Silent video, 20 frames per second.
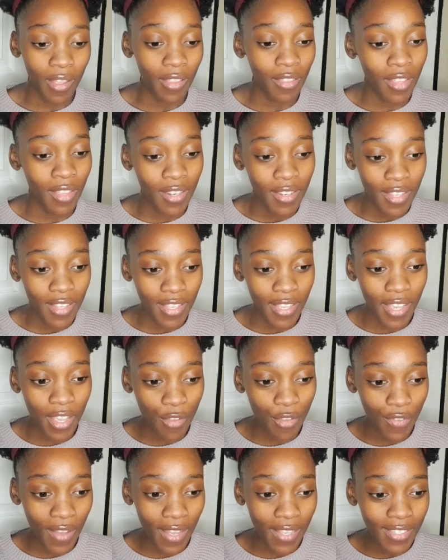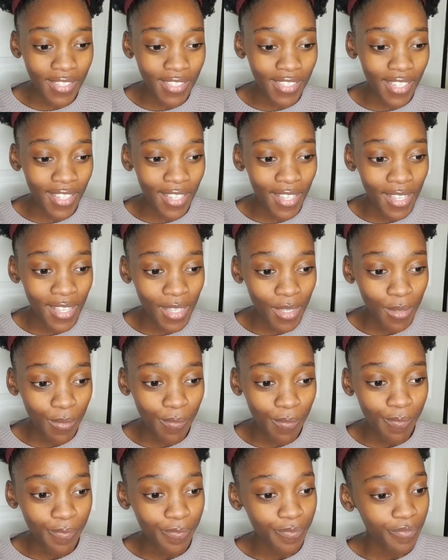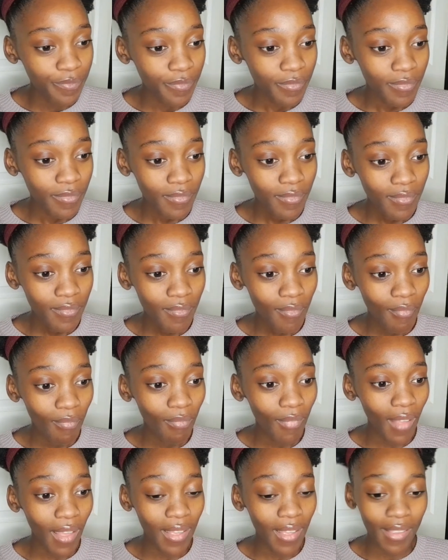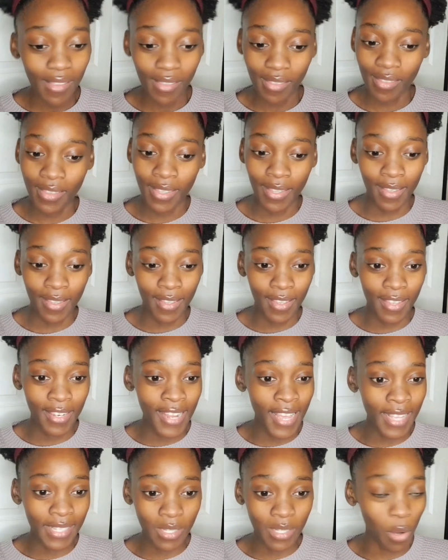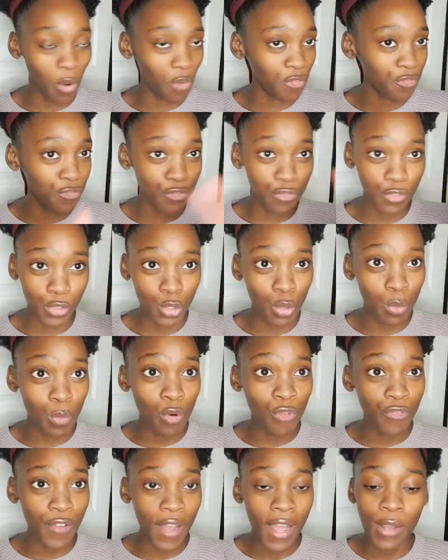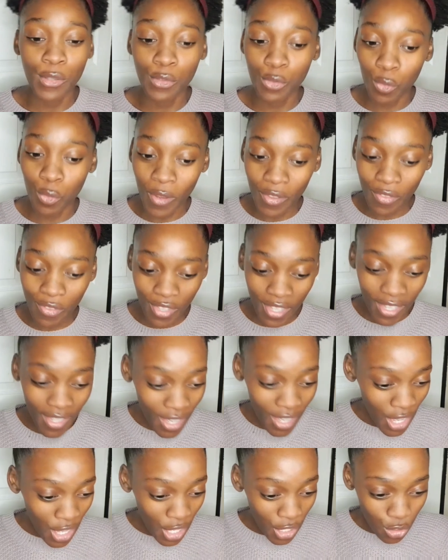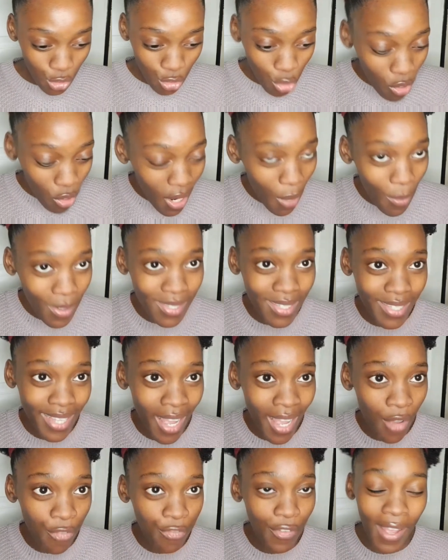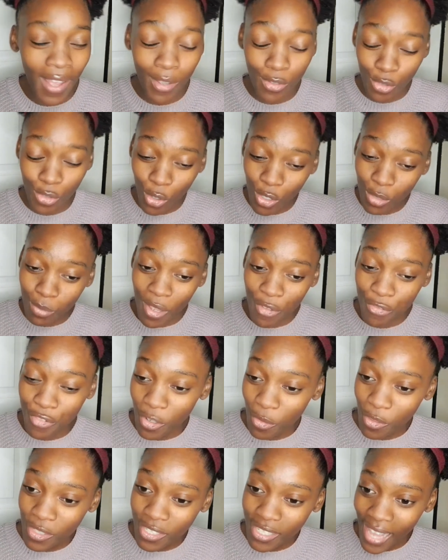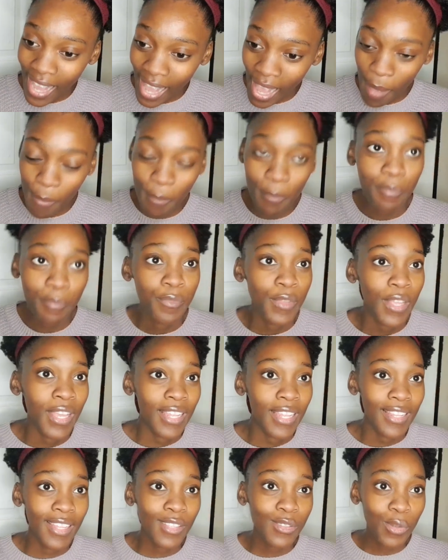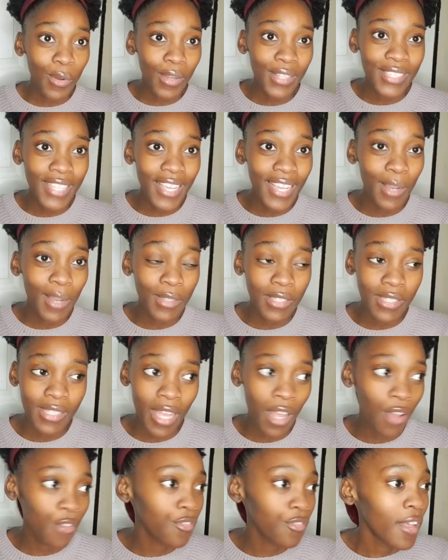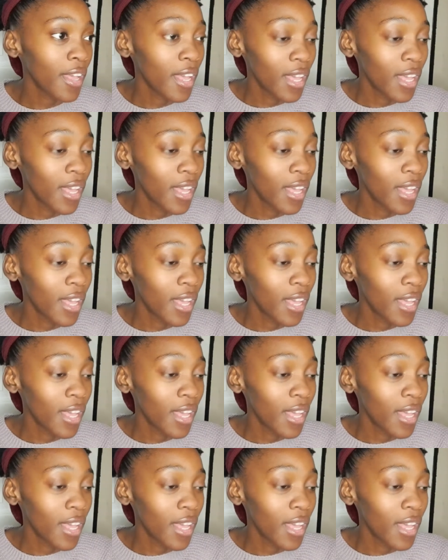And then he gave us in the letter of to move out. Went there, took our stuff. I told my friend, come, let's go and take our stuff.